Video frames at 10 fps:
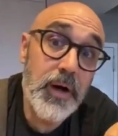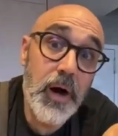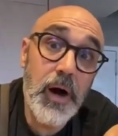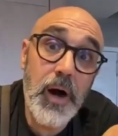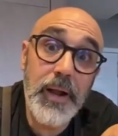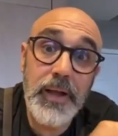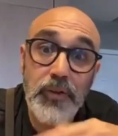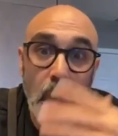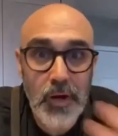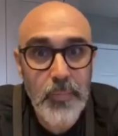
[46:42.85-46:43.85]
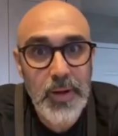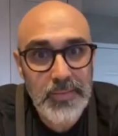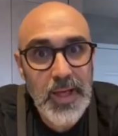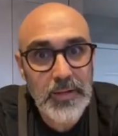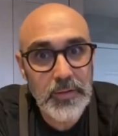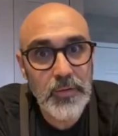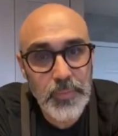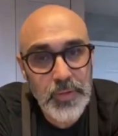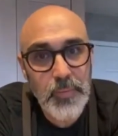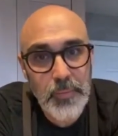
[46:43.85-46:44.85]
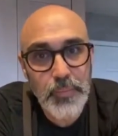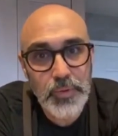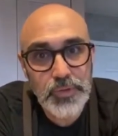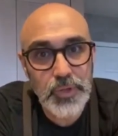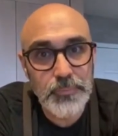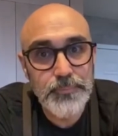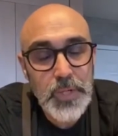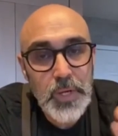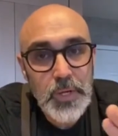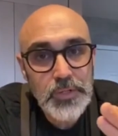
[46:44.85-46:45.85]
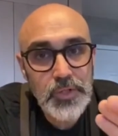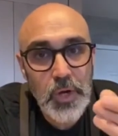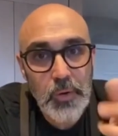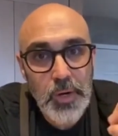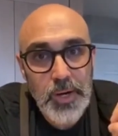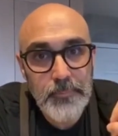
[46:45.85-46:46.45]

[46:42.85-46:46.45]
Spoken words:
And I talk about that a little bit in my book too. So